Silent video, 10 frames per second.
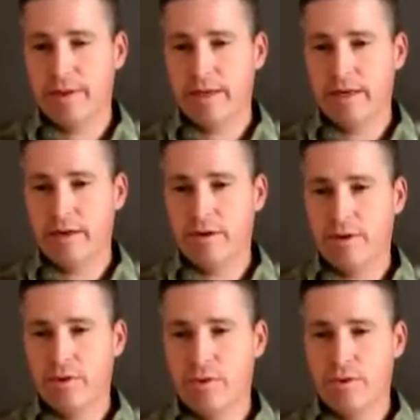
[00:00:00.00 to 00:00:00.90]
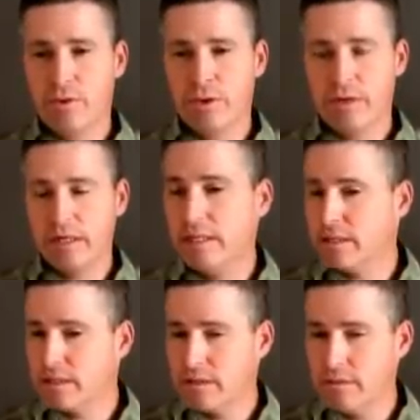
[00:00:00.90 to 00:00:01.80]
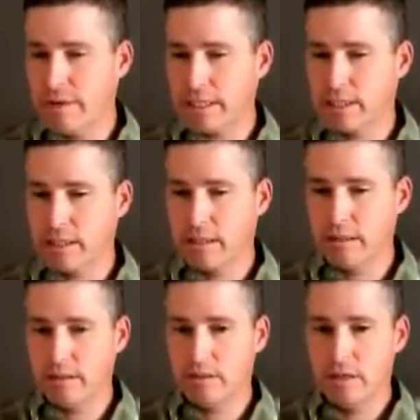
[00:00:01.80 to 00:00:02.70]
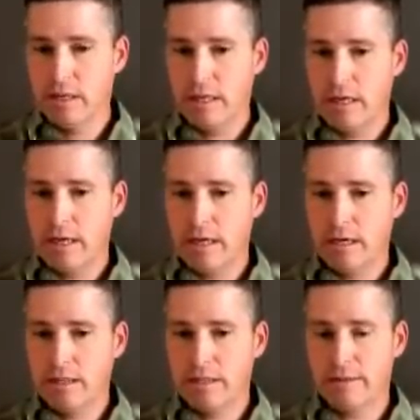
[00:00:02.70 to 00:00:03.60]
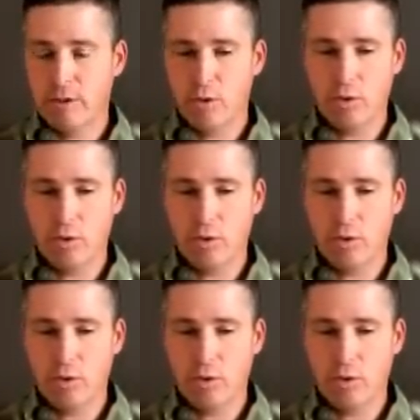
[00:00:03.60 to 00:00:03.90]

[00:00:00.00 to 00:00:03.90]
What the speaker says: in northeastern New Mexico. Some are